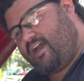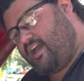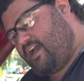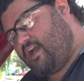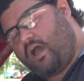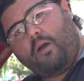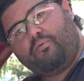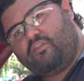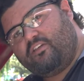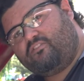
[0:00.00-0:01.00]
I'll
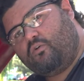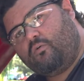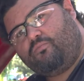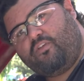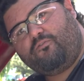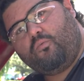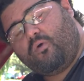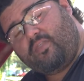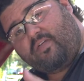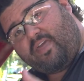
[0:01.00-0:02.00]
put a link to a different
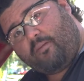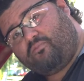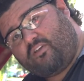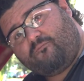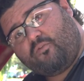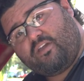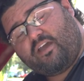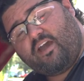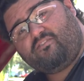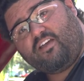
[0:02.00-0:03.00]
one on Amazon for you
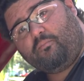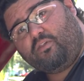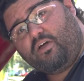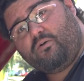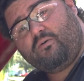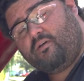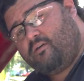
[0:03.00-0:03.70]
guys down below.